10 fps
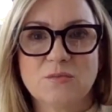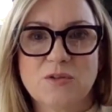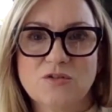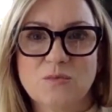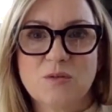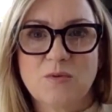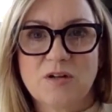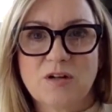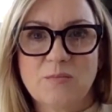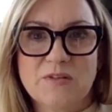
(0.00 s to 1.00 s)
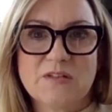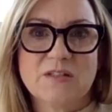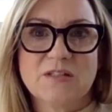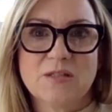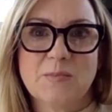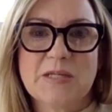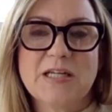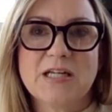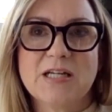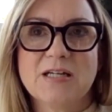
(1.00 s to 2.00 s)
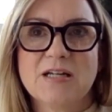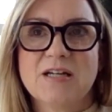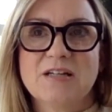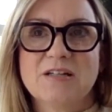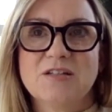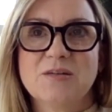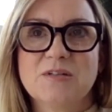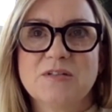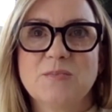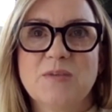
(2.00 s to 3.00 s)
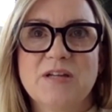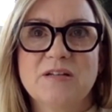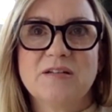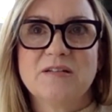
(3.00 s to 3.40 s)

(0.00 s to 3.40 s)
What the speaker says: what do we want our business to be? So it's been